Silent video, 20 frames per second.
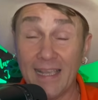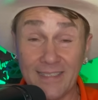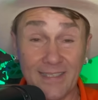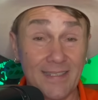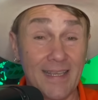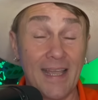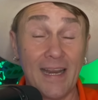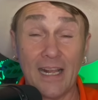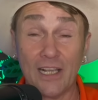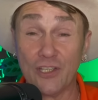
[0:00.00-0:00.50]

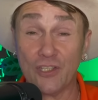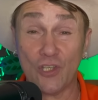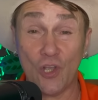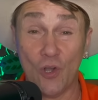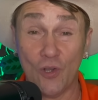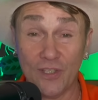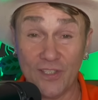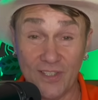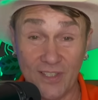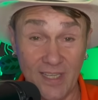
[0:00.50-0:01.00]
said I
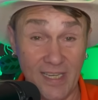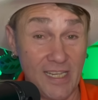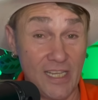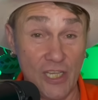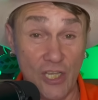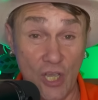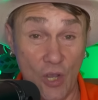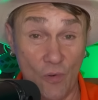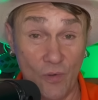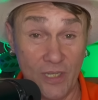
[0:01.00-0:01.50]
saw a
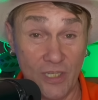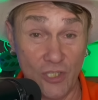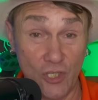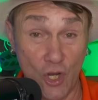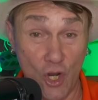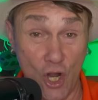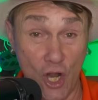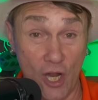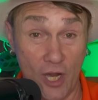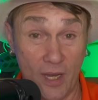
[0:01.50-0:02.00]
city going
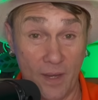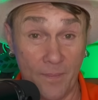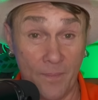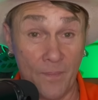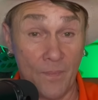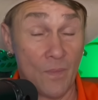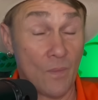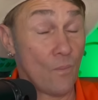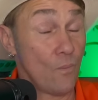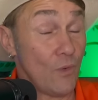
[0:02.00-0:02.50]
dark.
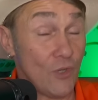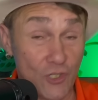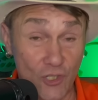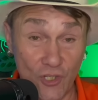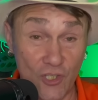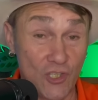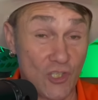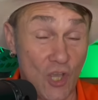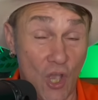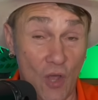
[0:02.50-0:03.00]
We
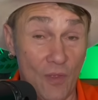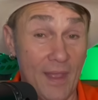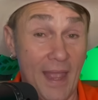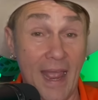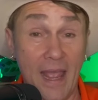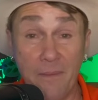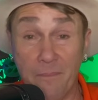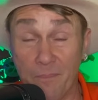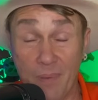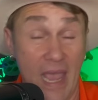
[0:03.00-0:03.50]
just saw
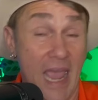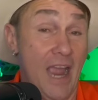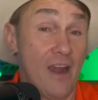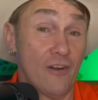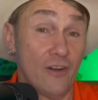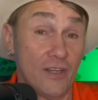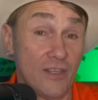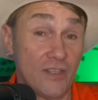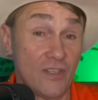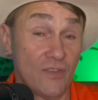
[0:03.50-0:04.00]
that in
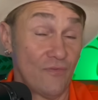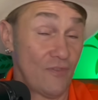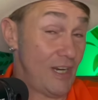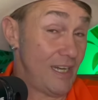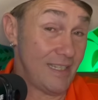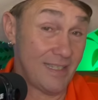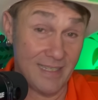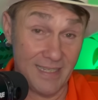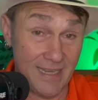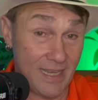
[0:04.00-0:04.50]
Paris
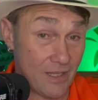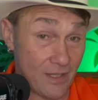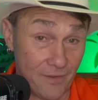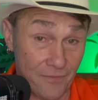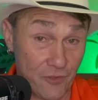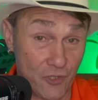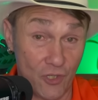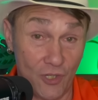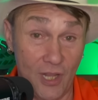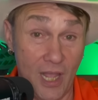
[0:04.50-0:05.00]
right at the end
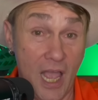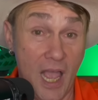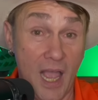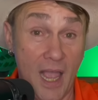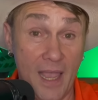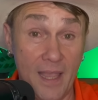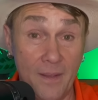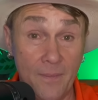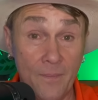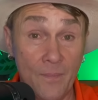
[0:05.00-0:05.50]
of
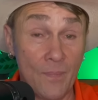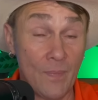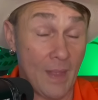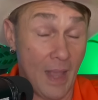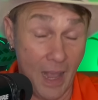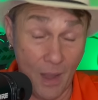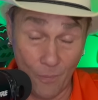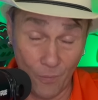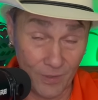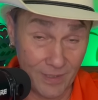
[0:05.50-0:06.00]
July.
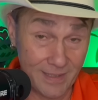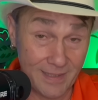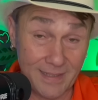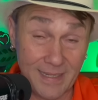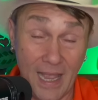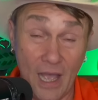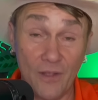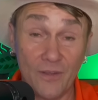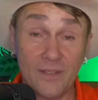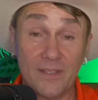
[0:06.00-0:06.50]
I wouldn't
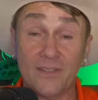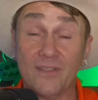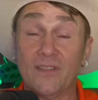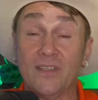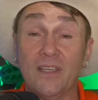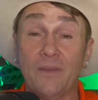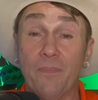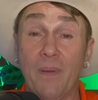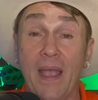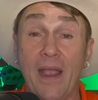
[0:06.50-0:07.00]
doubt to
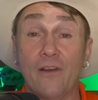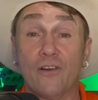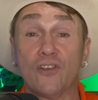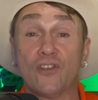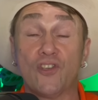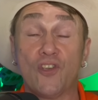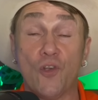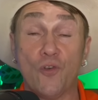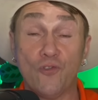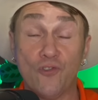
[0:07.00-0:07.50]
see
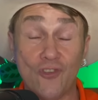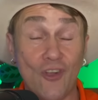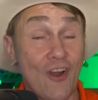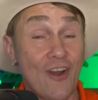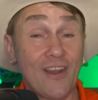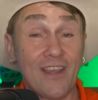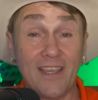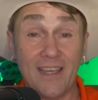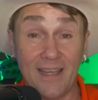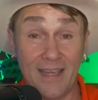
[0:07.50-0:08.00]
Paris go
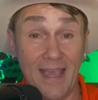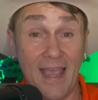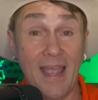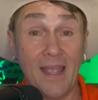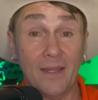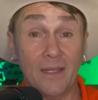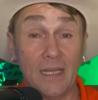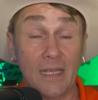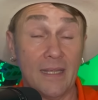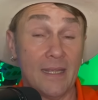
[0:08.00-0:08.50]
dark
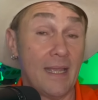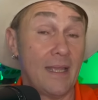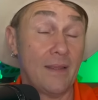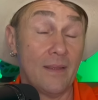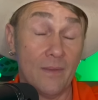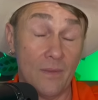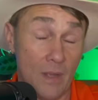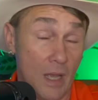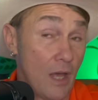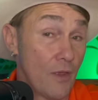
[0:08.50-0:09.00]
again, and
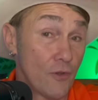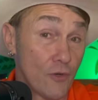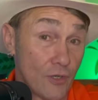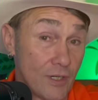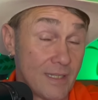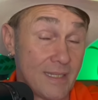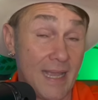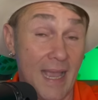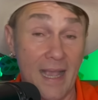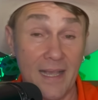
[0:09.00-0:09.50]
then other
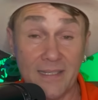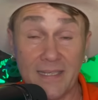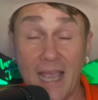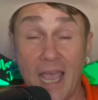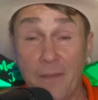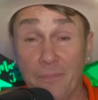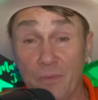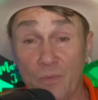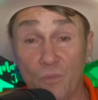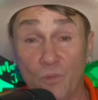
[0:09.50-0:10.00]
attacks
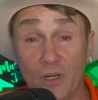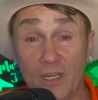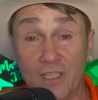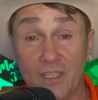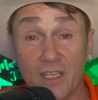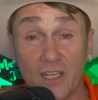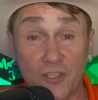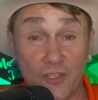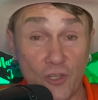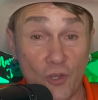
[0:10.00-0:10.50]
happen when it
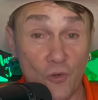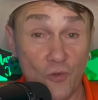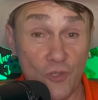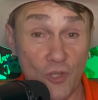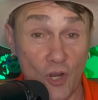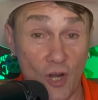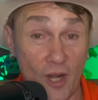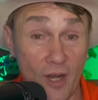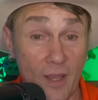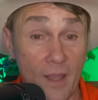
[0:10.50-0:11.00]
does go
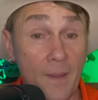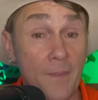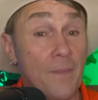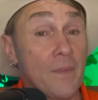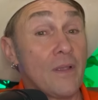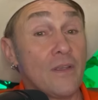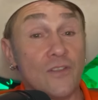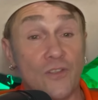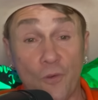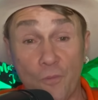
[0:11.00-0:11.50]
dark.
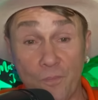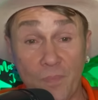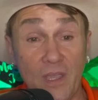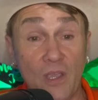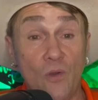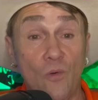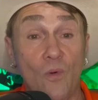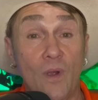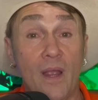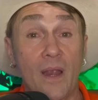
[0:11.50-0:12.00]
So be
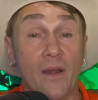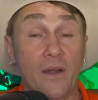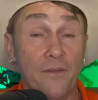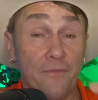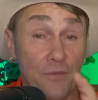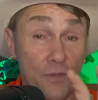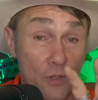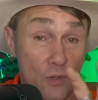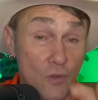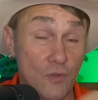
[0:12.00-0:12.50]
aware. And
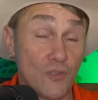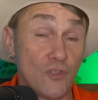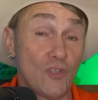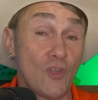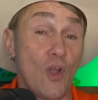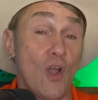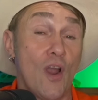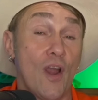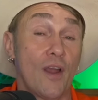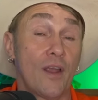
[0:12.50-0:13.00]
if it goes
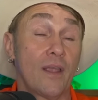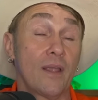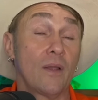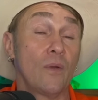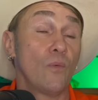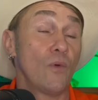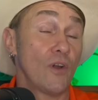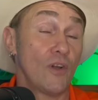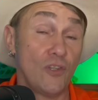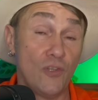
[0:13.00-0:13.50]
dark
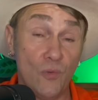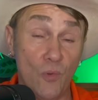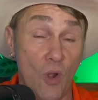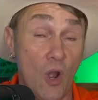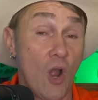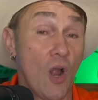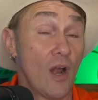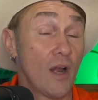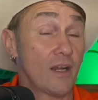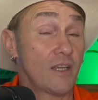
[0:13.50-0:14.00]
where you
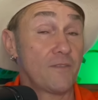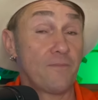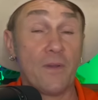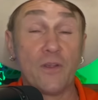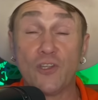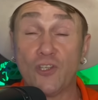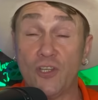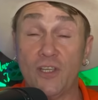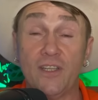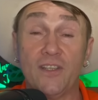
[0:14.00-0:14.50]
are,
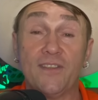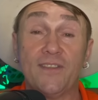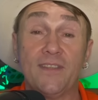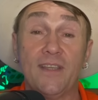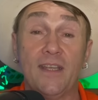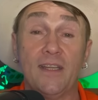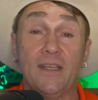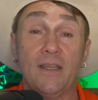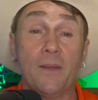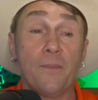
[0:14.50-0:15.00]
especially in a
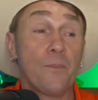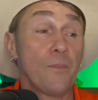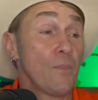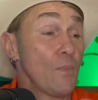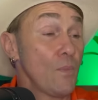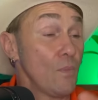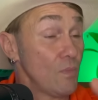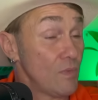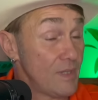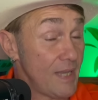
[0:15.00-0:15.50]
city,
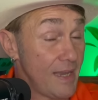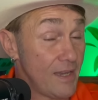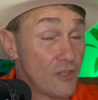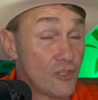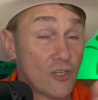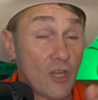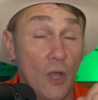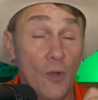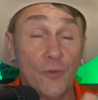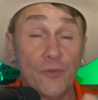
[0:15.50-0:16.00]
take
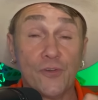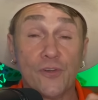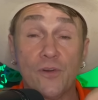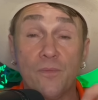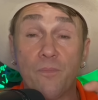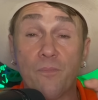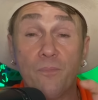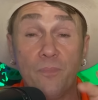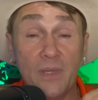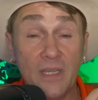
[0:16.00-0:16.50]
shelter,
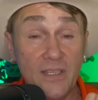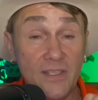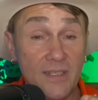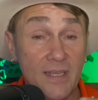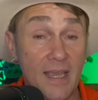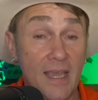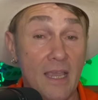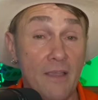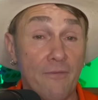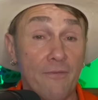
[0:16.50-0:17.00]
be
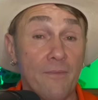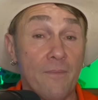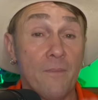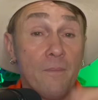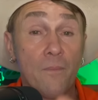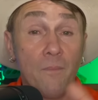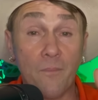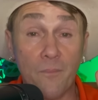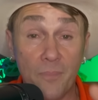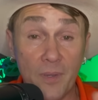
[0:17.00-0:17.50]
safe,
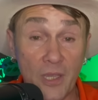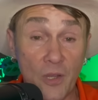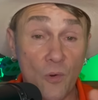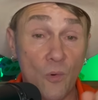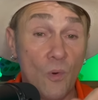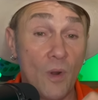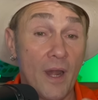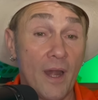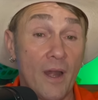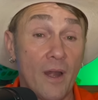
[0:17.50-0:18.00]
be
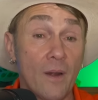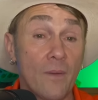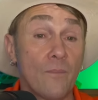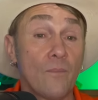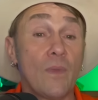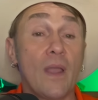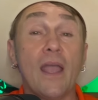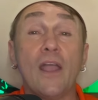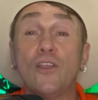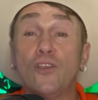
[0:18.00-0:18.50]
aware,
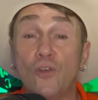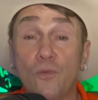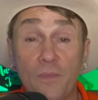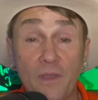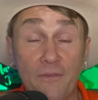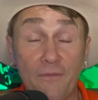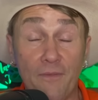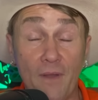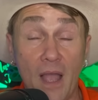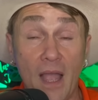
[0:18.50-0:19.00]
and you'll
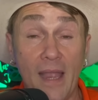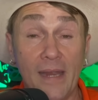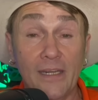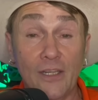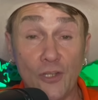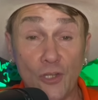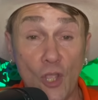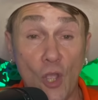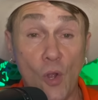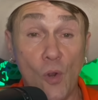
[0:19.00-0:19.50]
be fine
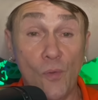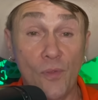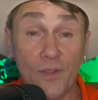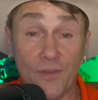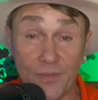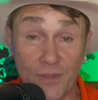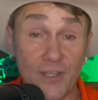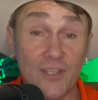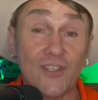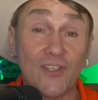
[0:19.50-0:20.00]
and know
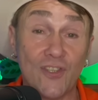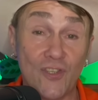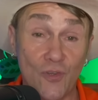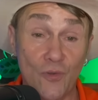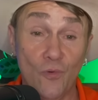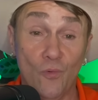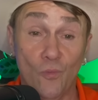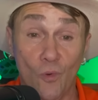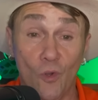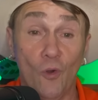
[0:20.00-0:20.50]
that this
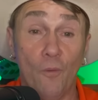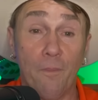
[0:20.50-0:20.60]
too will